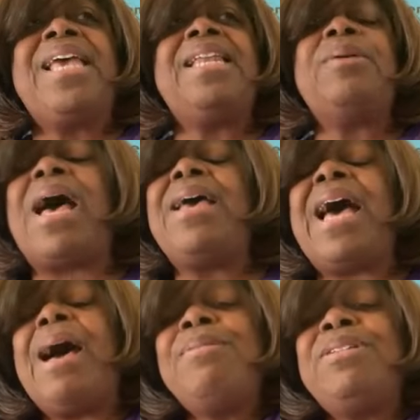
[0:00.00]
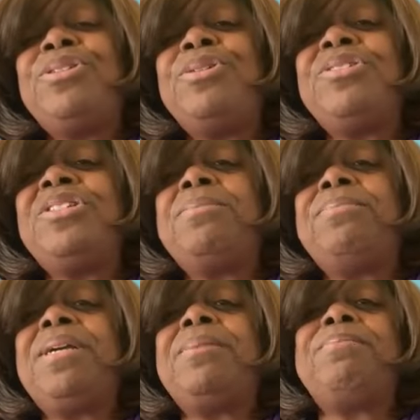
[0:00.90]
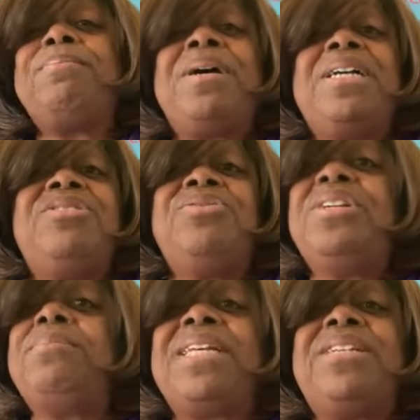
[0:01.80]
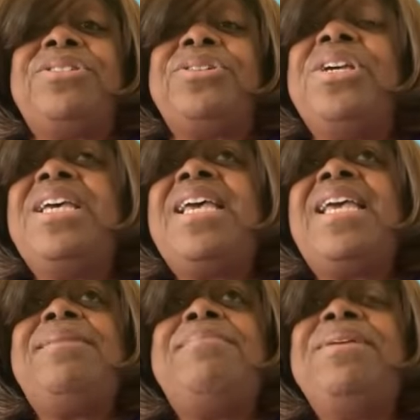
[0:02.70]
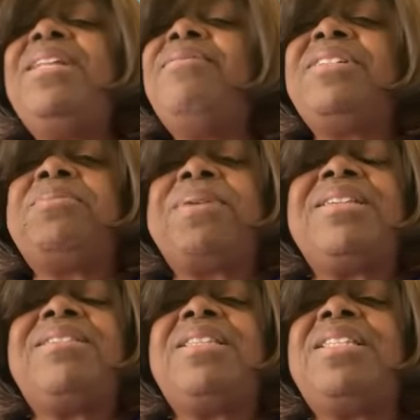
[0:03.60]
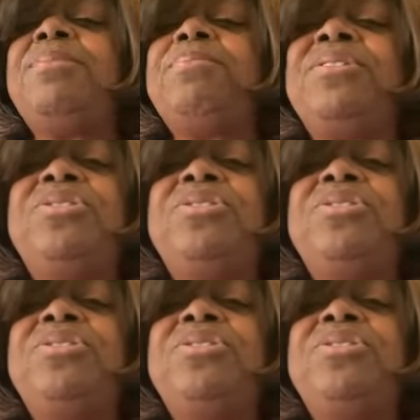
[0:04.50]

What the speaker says: And I was chosen to be a trailblazer in many respects. In the